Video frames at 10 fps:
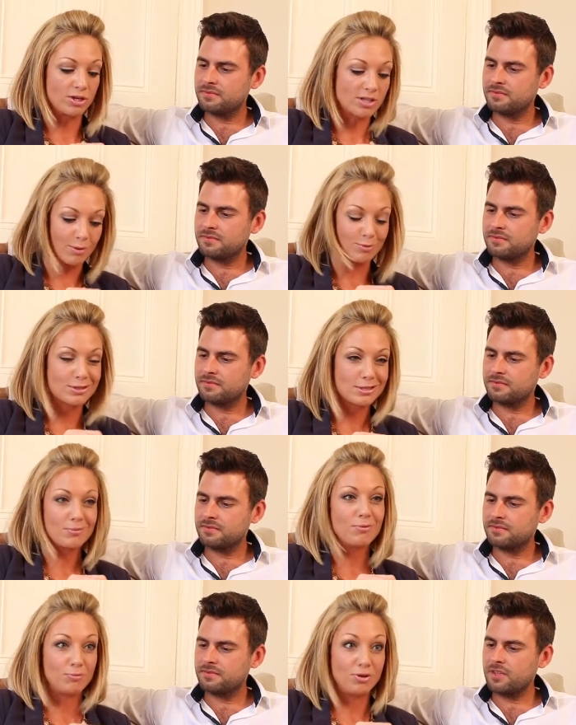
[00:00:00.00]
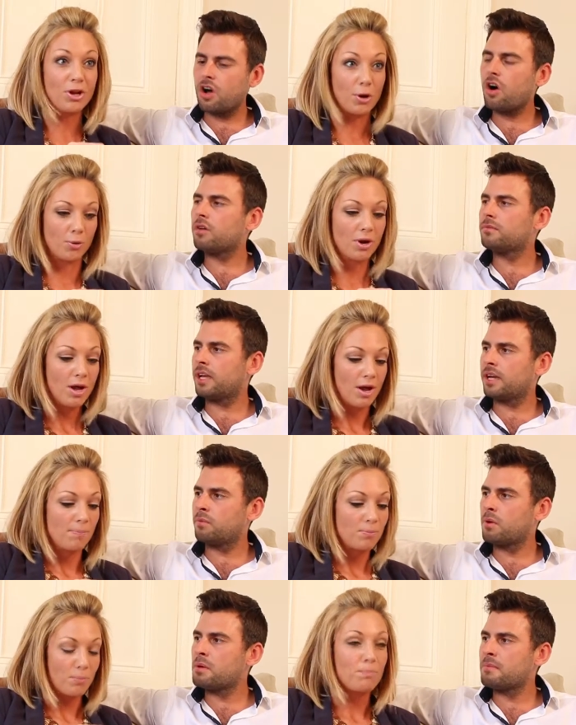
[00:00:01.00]
Speaker 1: and I was. You know, oh,
Speaker 2: like a
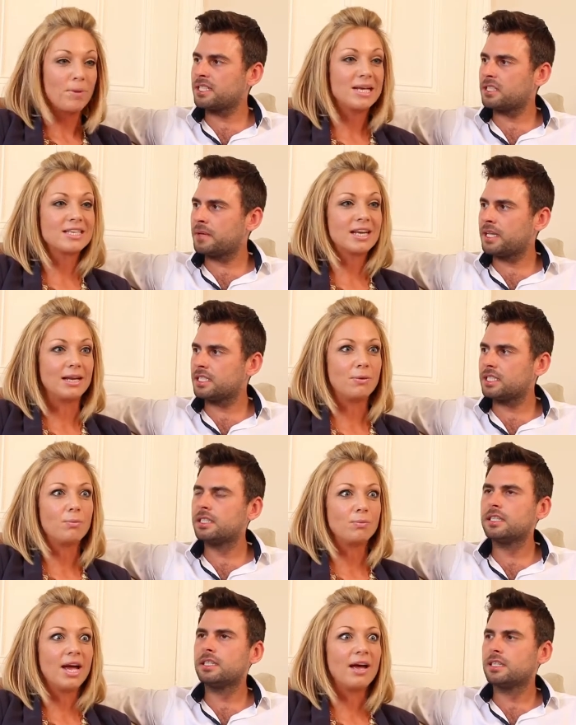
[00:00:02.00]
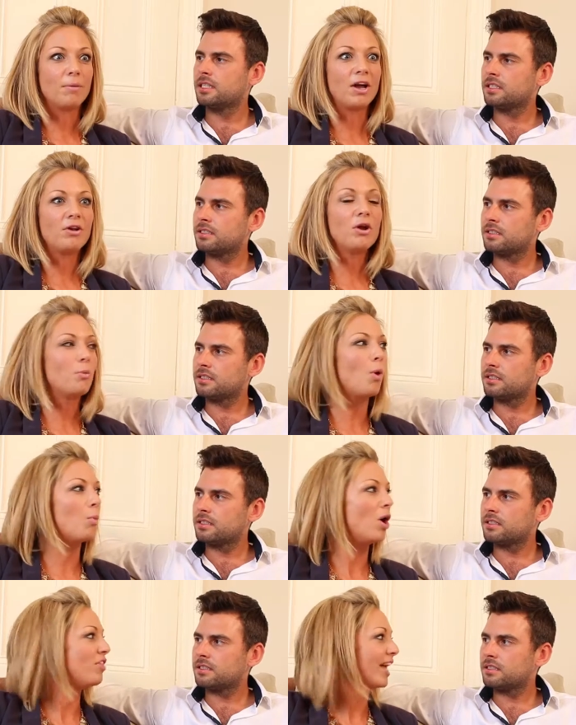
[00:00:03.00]
woman Basically,
Speaker 1: yeah, I don't know what
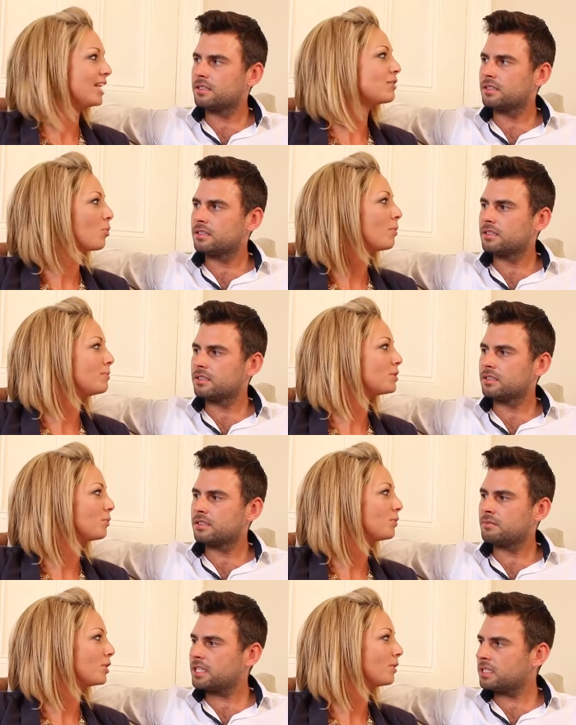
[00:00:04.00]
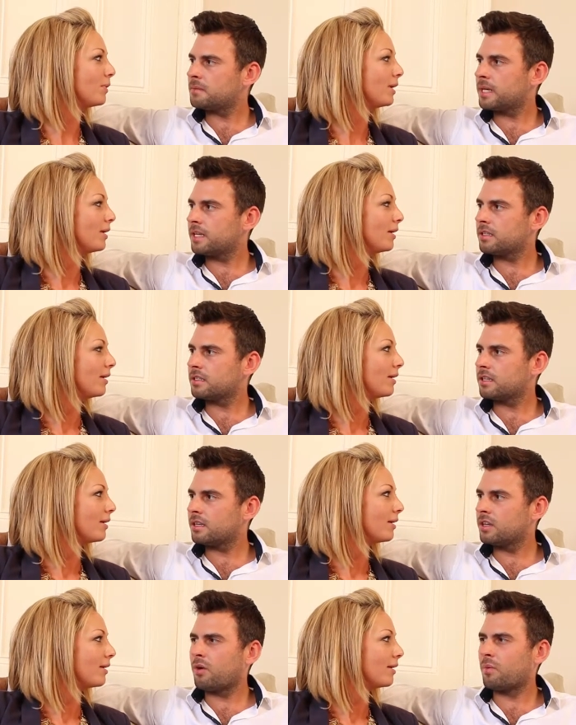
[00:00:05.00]
word that is for women to masturbate.
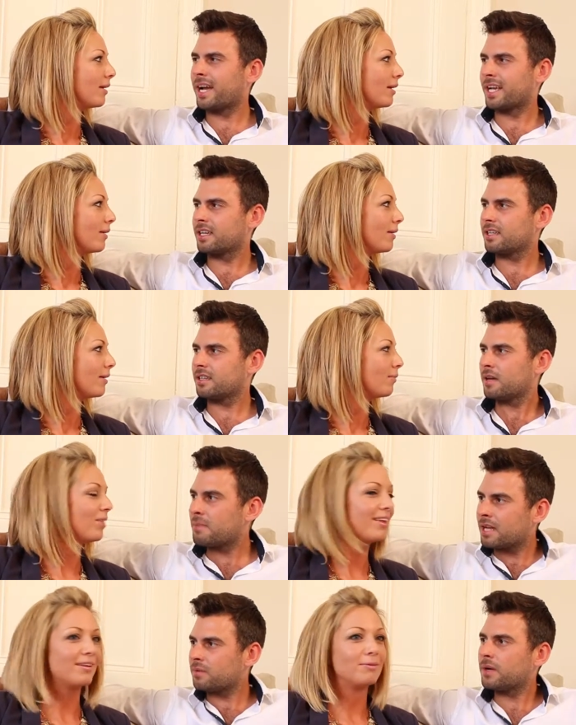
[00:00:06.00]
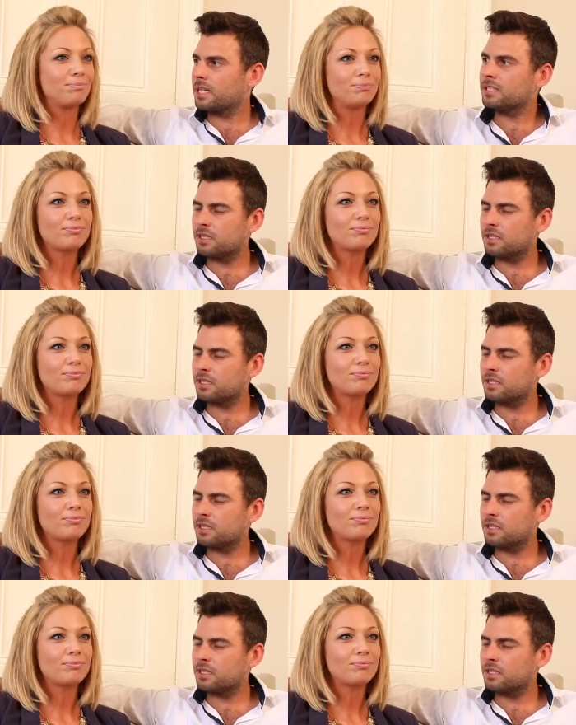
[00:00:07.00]
Speaker 2: Not wank. A yeah. man wanks. A